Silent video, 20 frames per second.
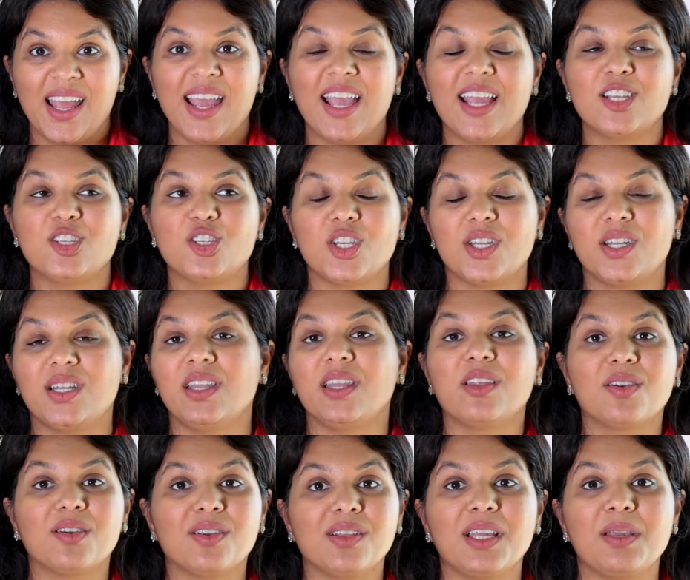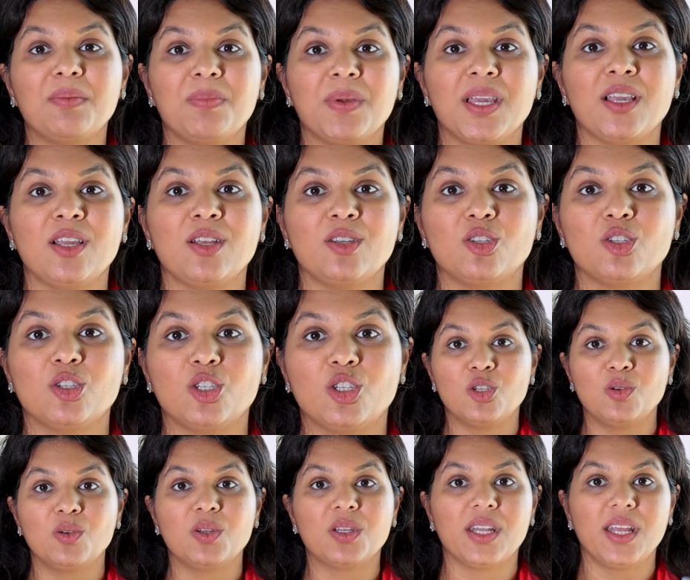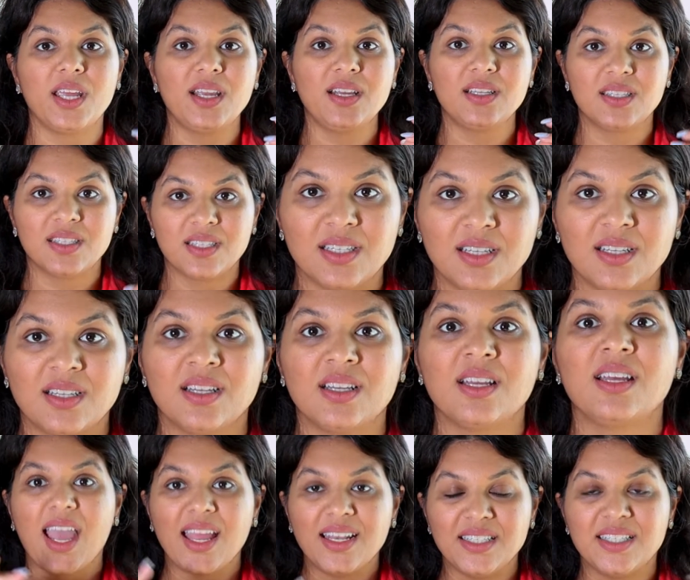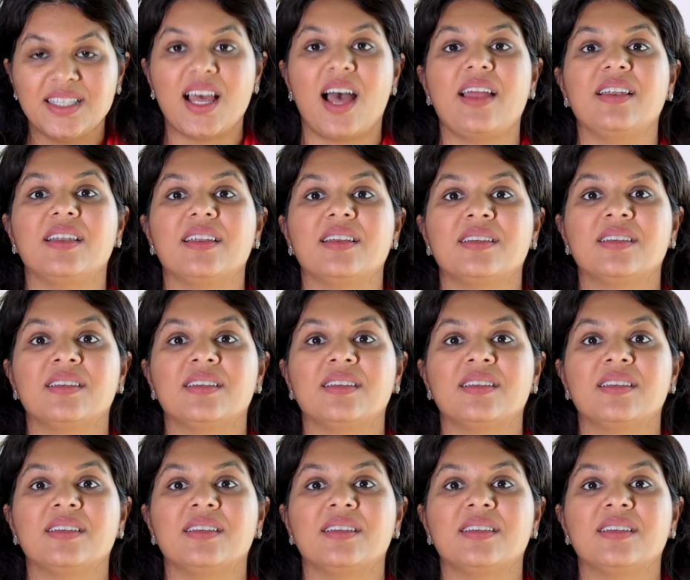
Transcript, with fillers: It should literally be two clicks and done.